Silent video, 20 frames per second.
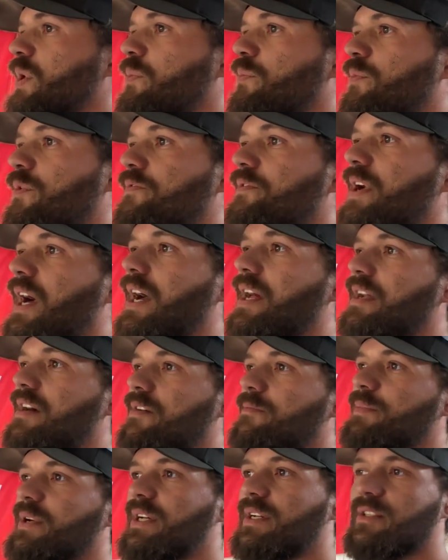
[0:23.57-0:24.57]
We've kind
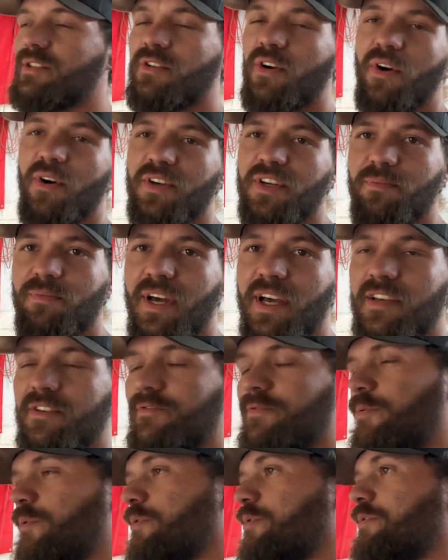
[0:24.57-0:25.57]
of been talking back
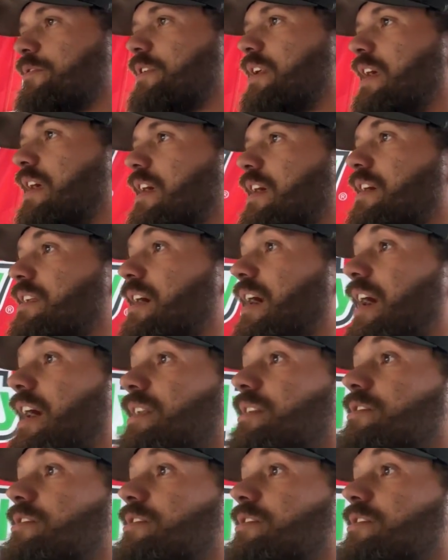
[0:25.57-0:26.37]
and forth, and I